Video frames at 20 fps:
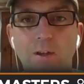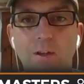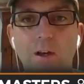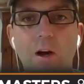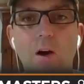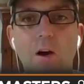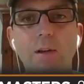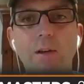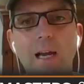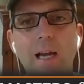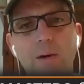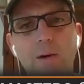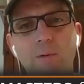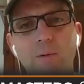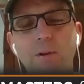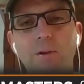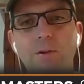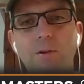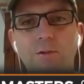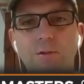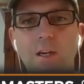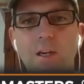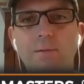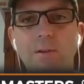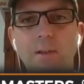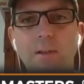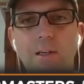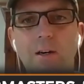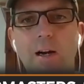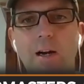Oh, yeah, well, there's stuff
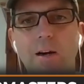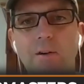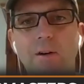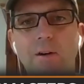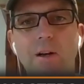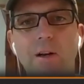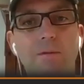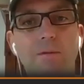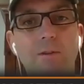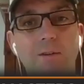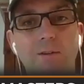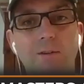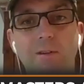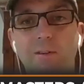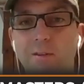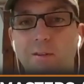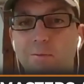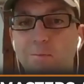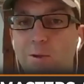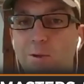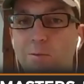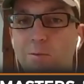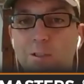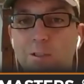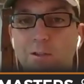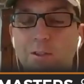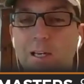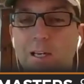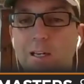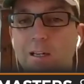in there. I own an office. I said, but we
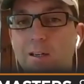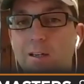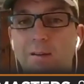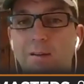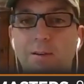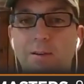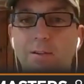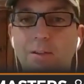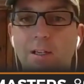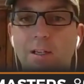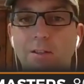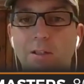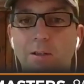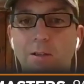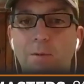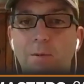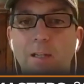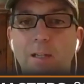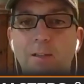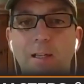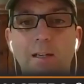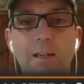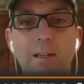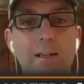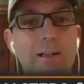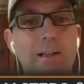just had a conversation about that.